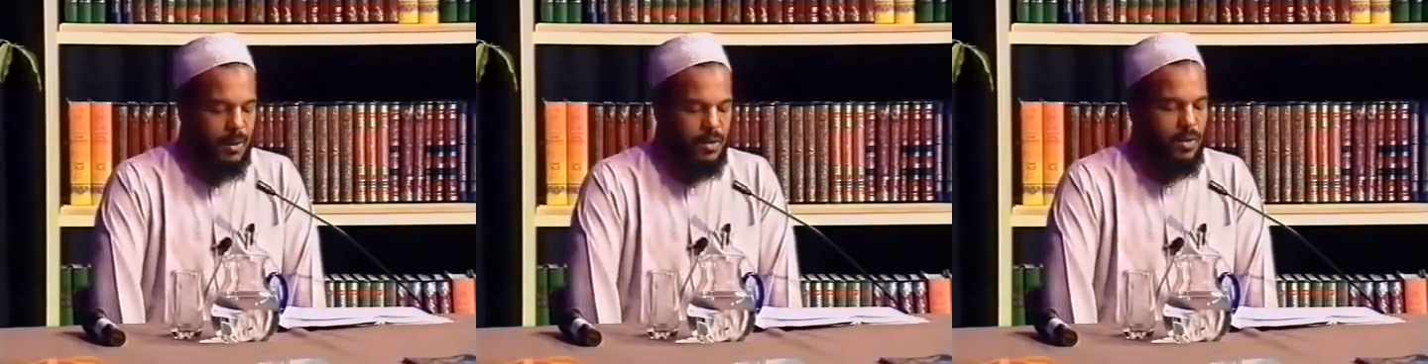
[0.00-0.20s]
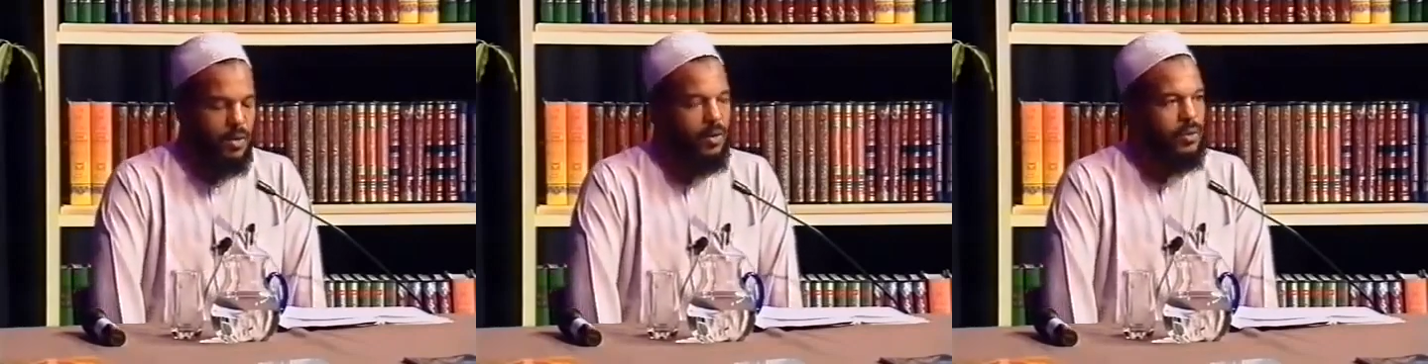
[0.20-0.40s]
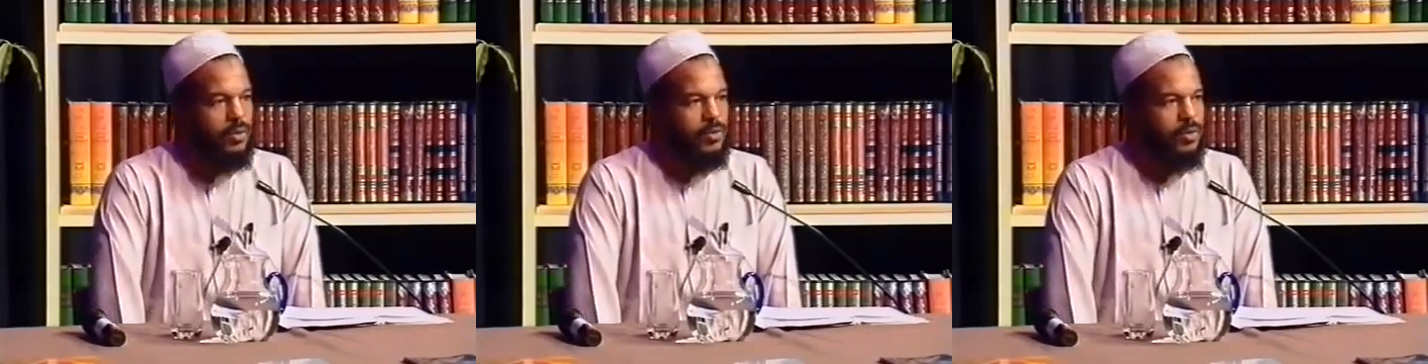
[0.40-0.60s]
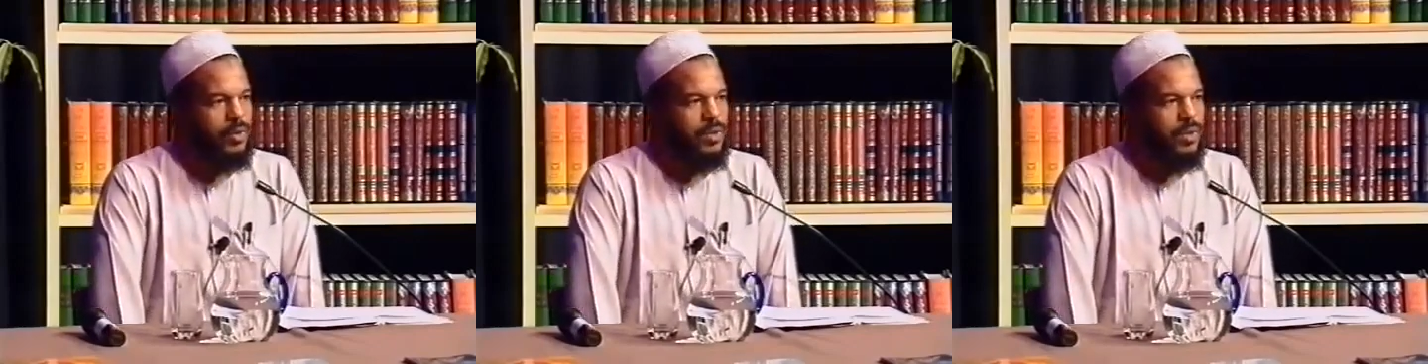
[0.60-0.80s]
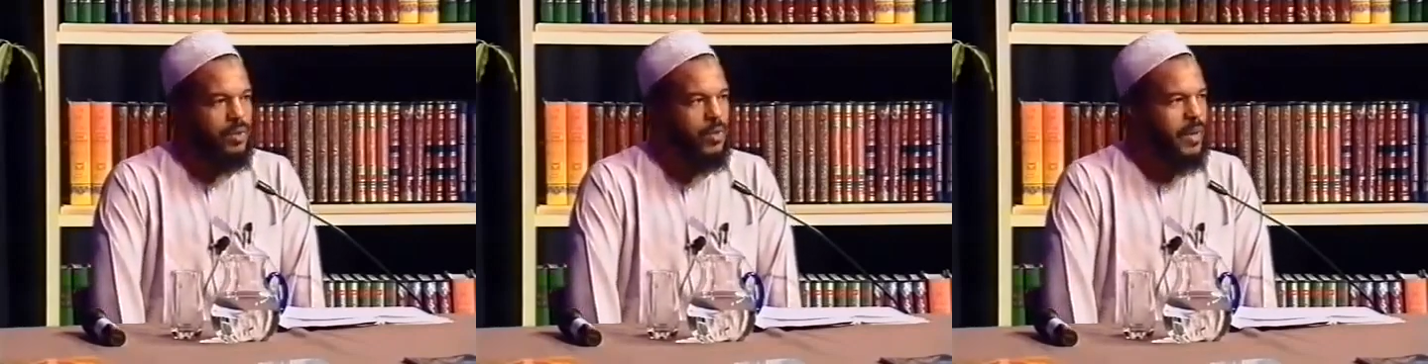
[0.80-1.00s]
So
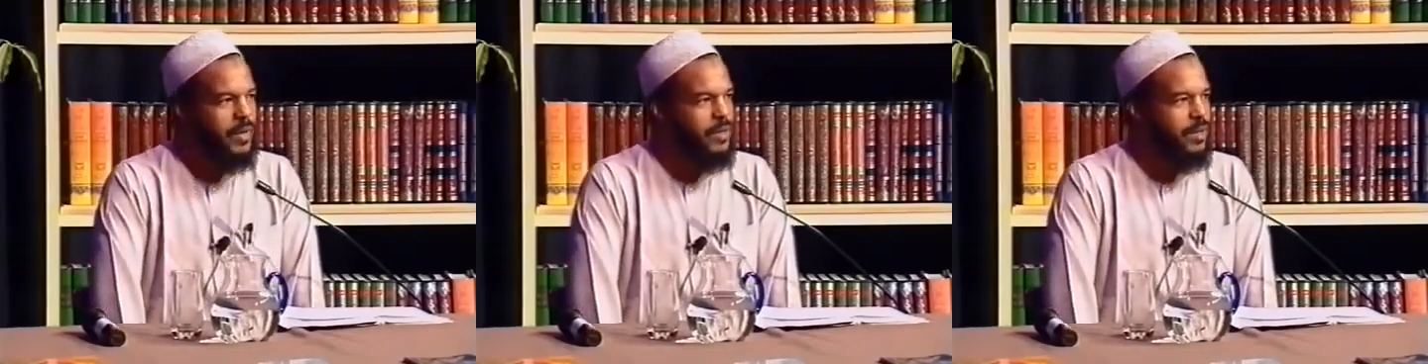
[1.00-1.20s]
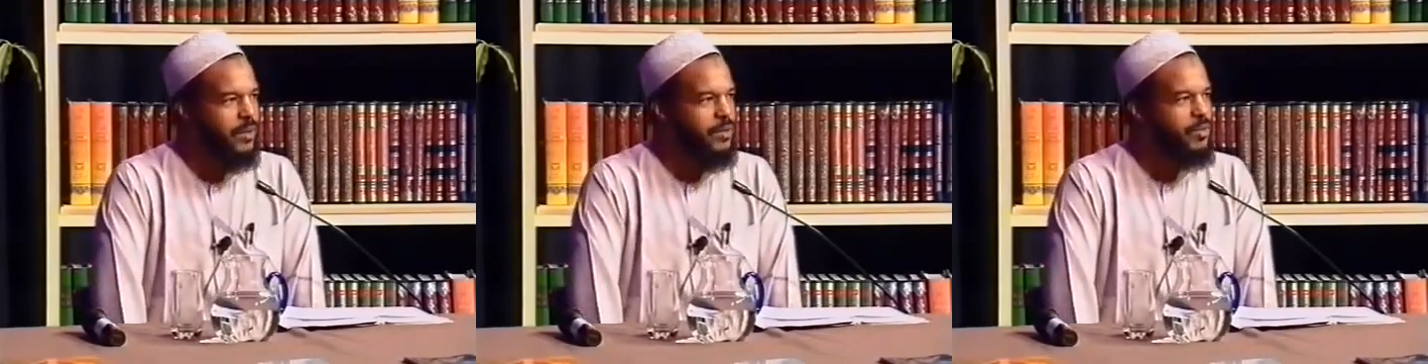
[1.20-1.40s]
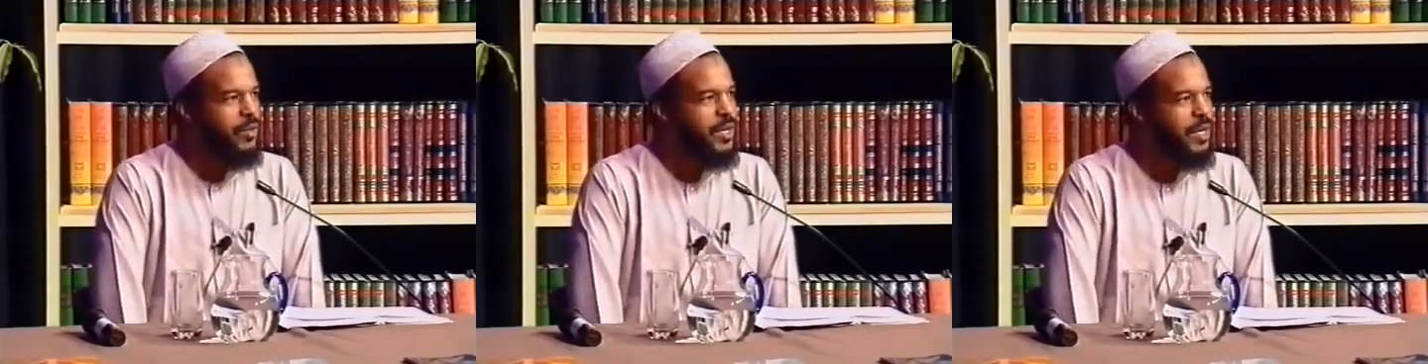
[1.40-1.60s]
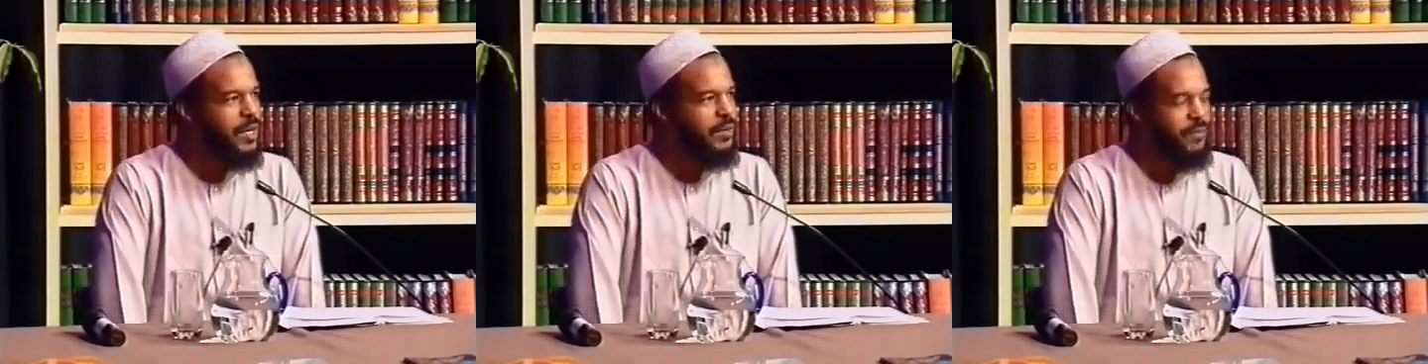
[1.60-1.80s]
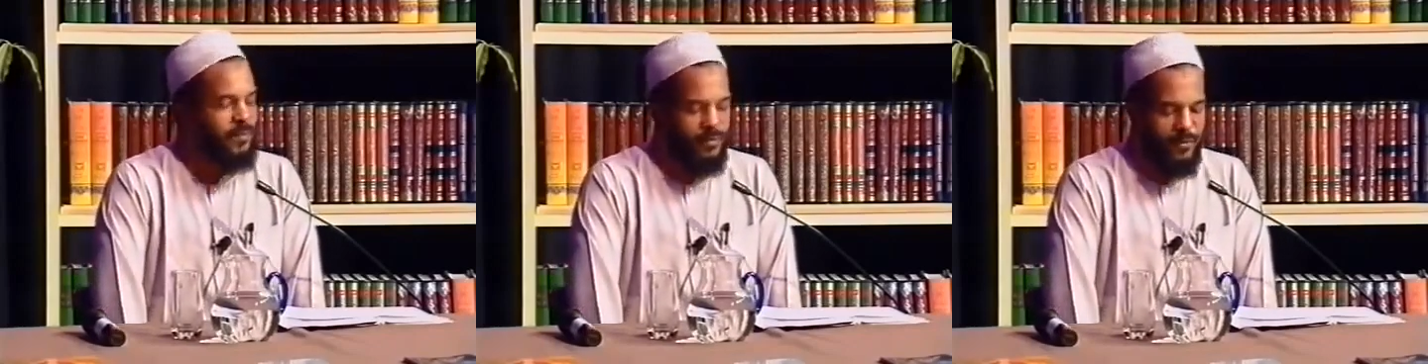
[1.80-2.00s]
it's quite a
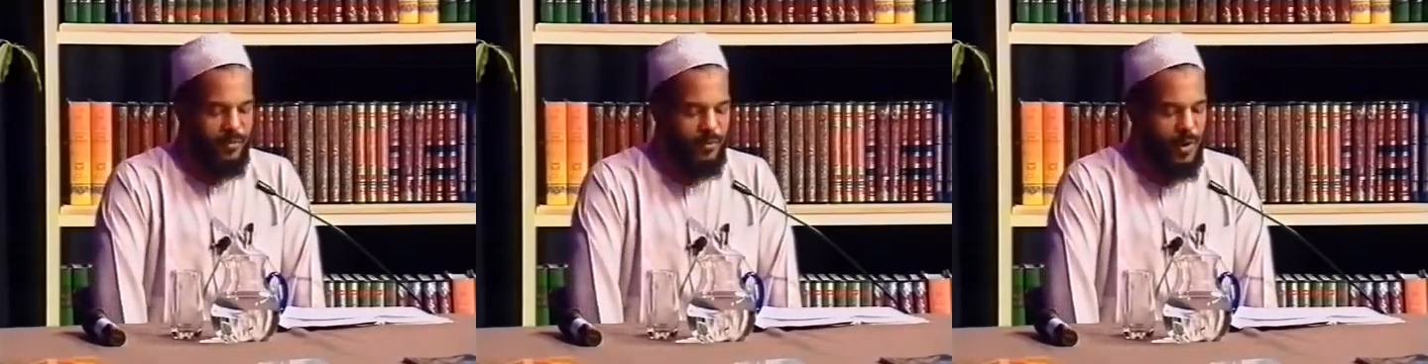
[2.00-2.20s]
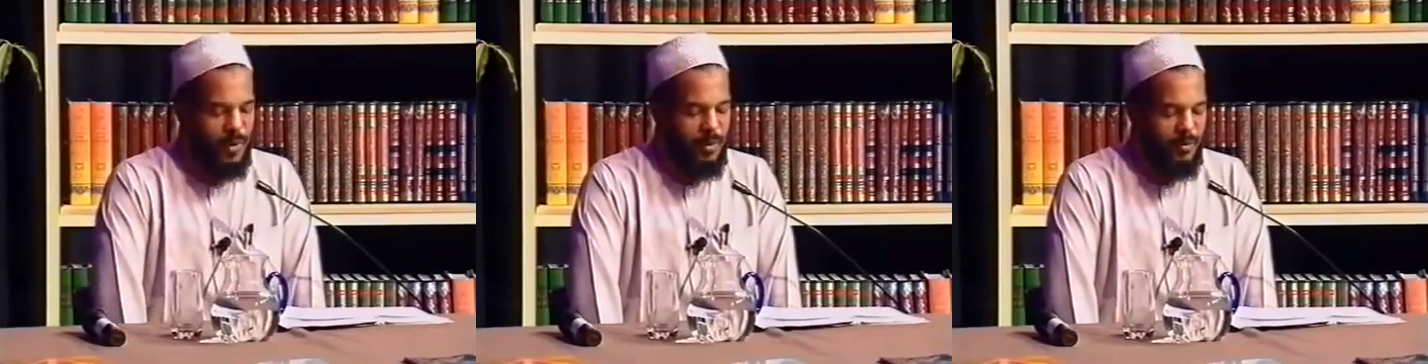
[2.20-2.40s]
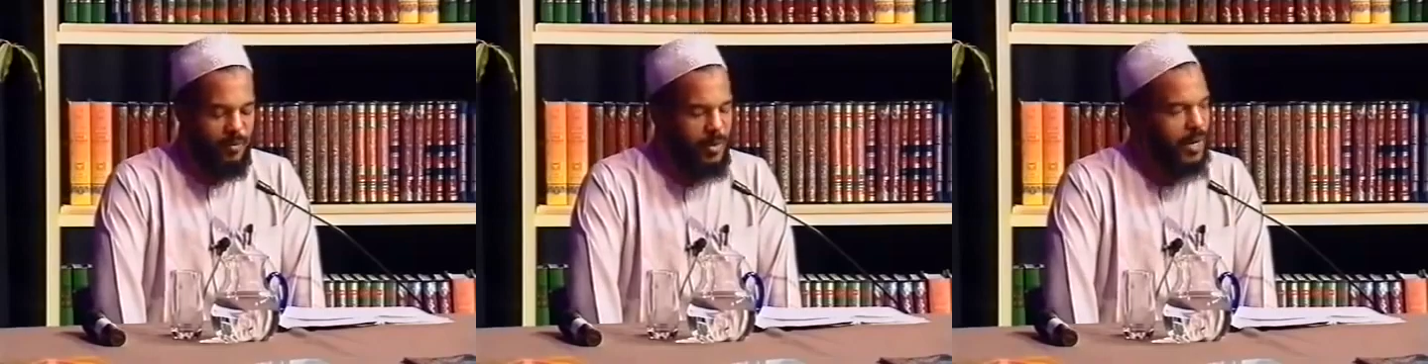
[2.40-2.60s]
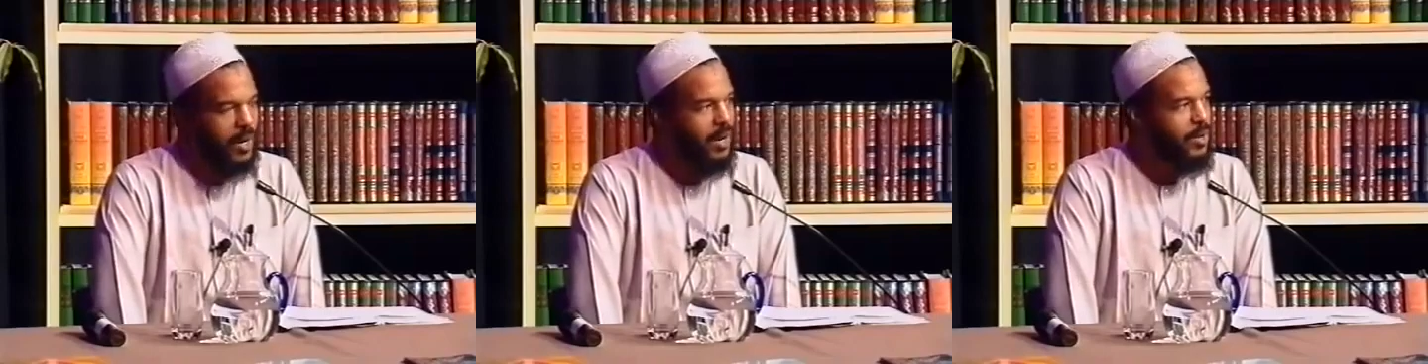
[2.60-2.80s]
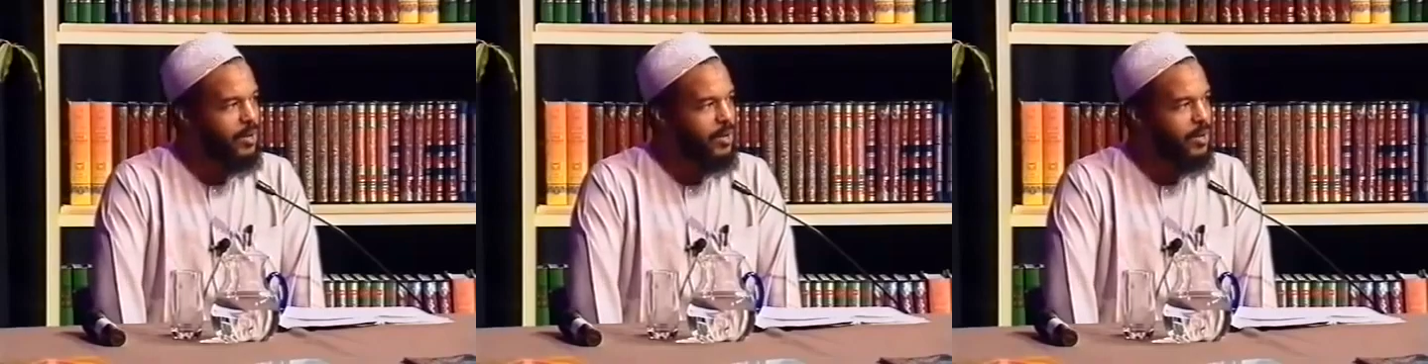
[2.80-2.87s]
tricky form of prayer.